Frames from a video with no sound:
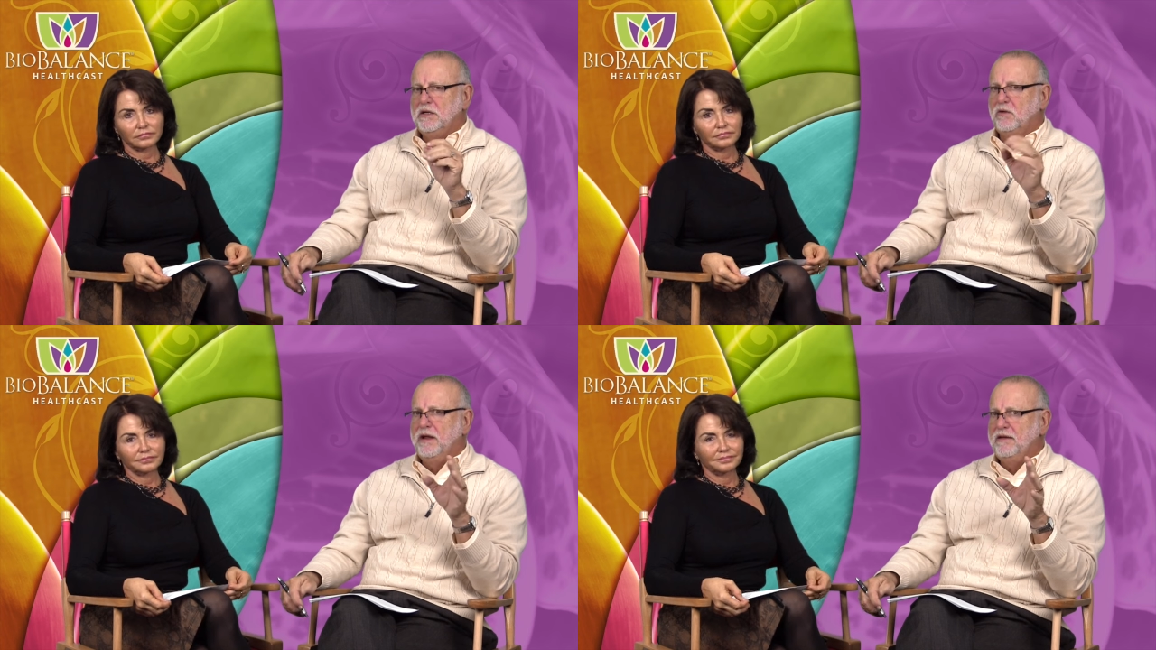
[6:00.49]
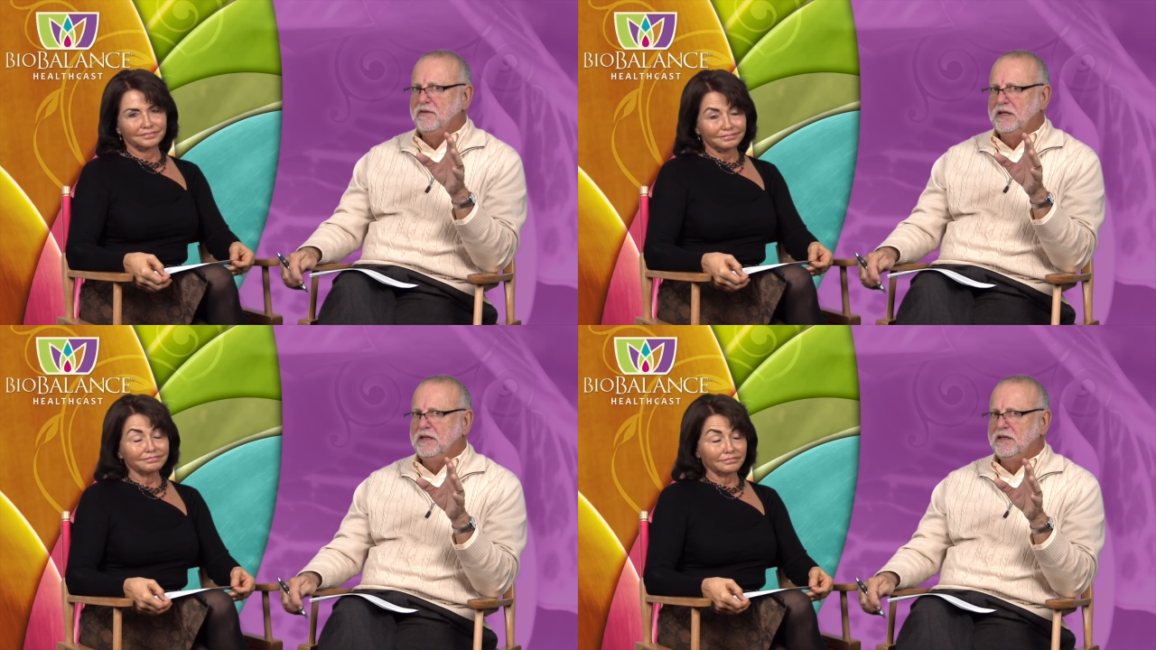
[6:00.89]
Speaker 1: don't have
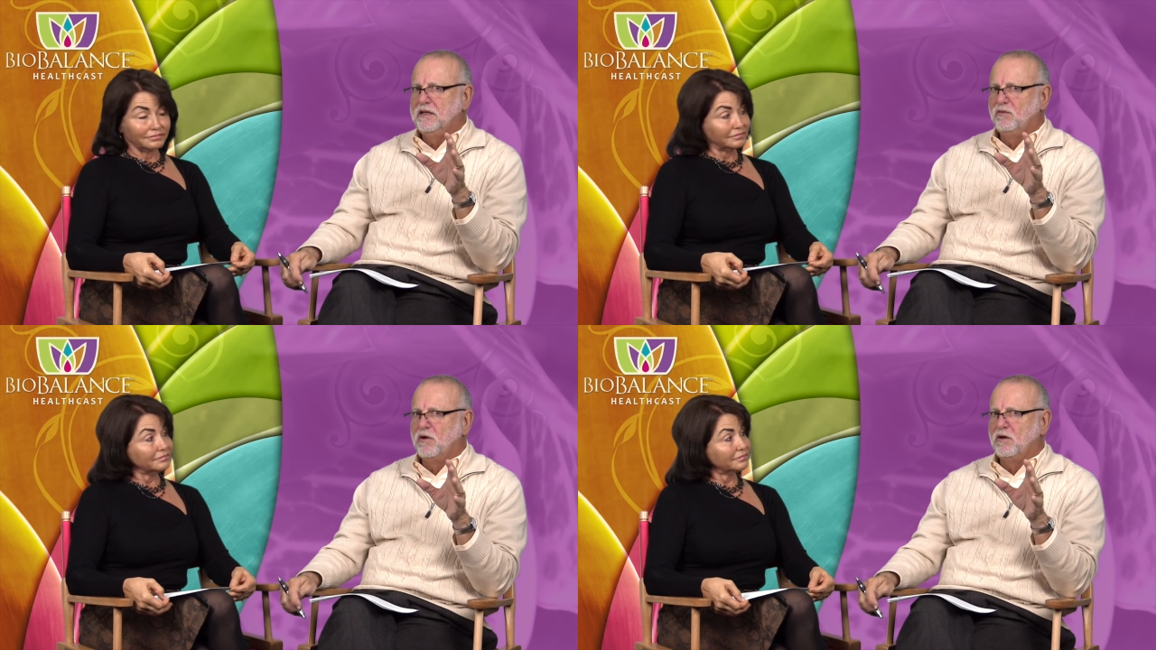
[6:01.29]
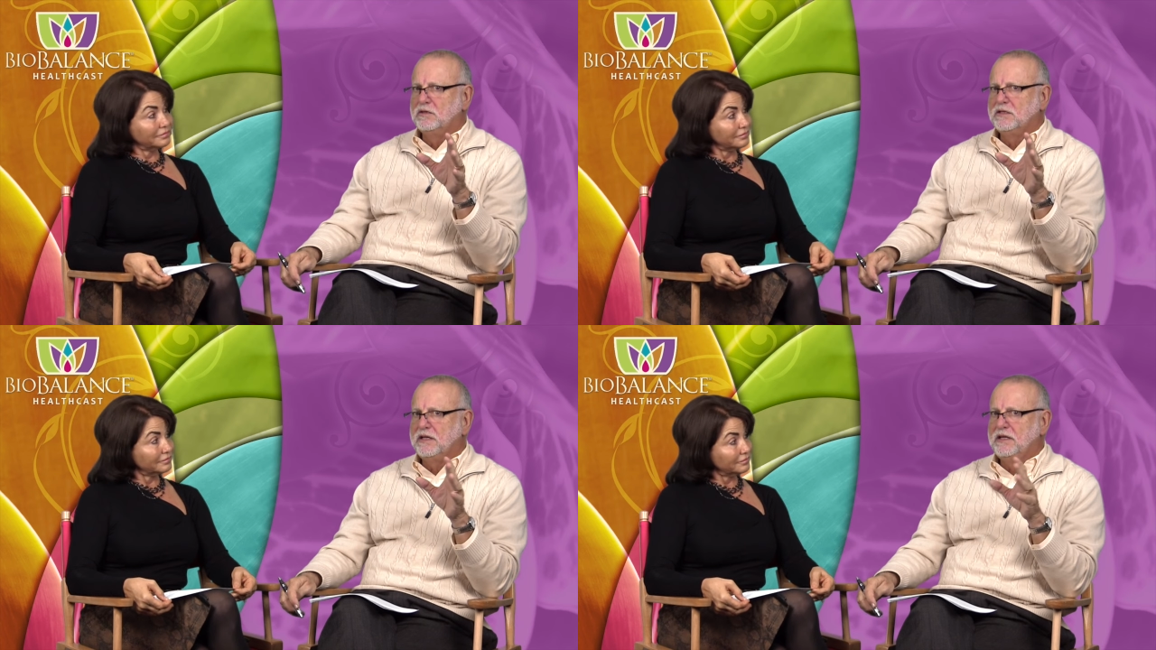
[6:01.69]
anything
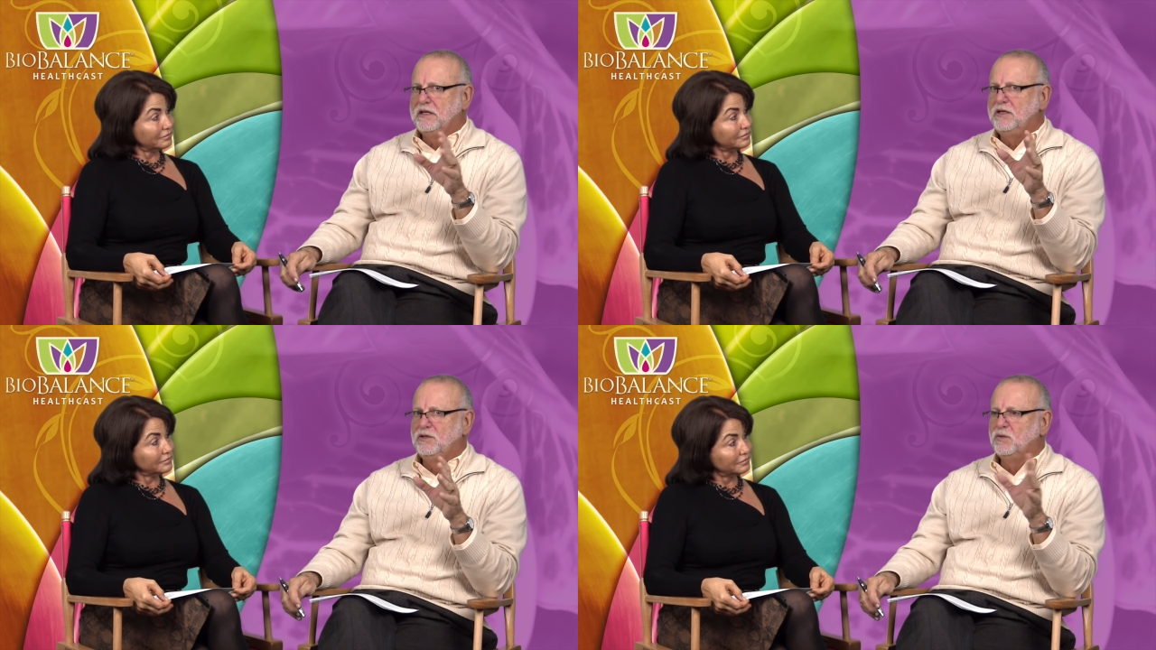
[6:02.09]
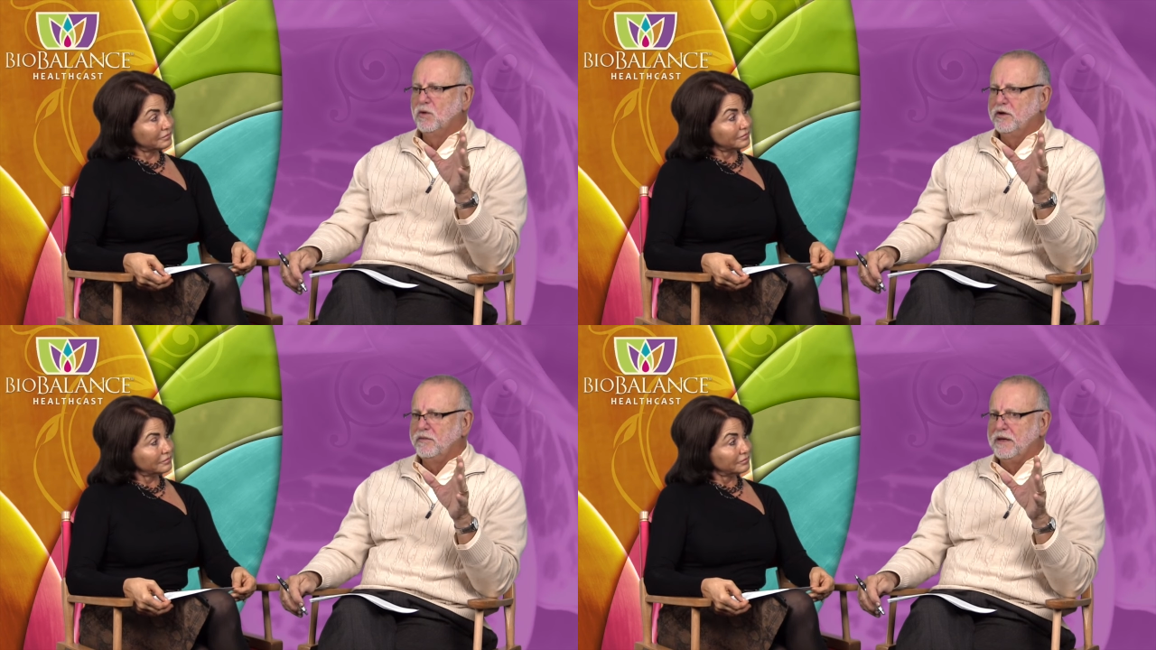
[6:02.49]
wrong that they need to
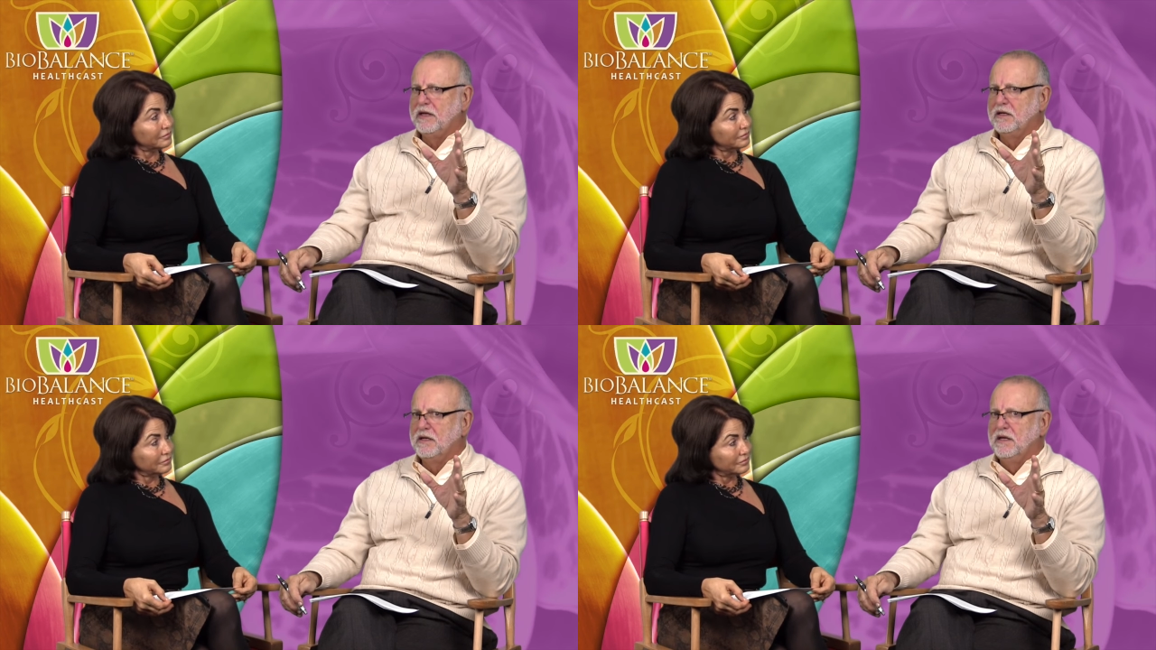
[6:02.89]
worry about.